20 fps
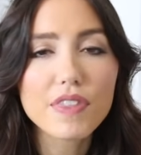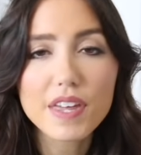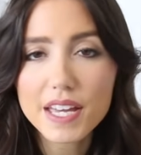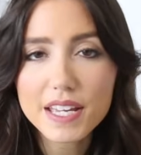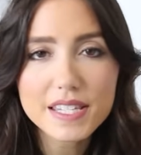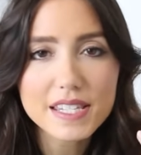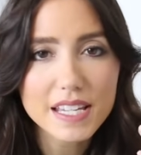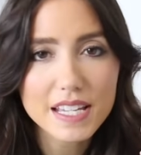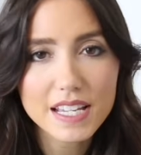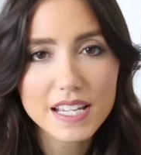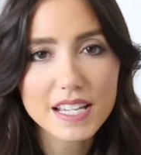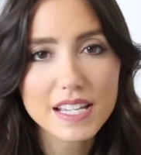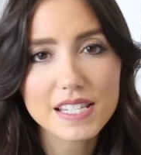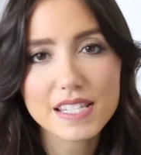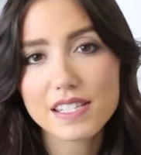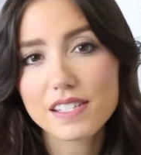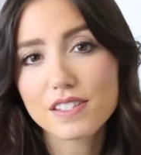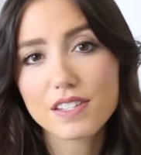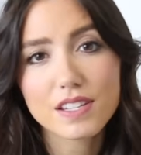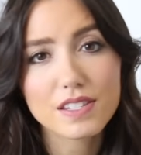this
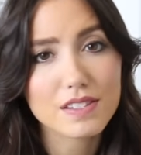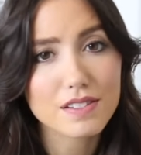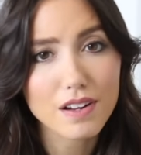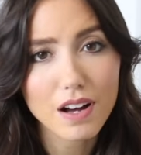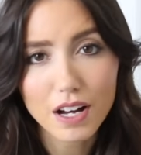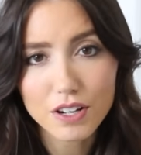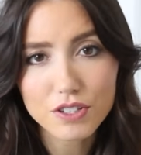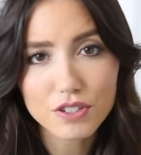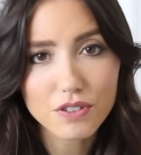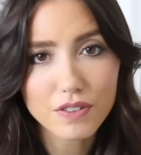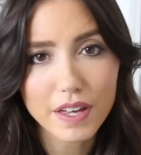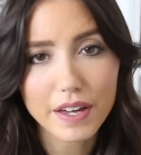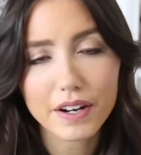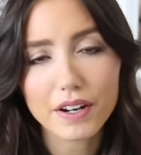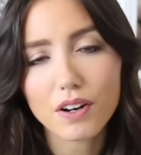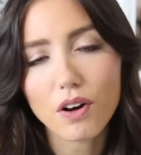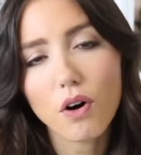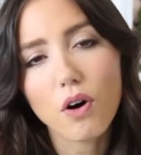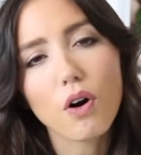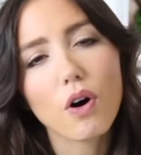is does not do that
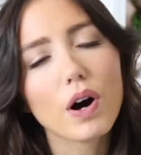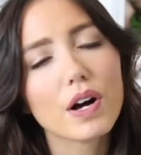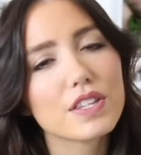at all.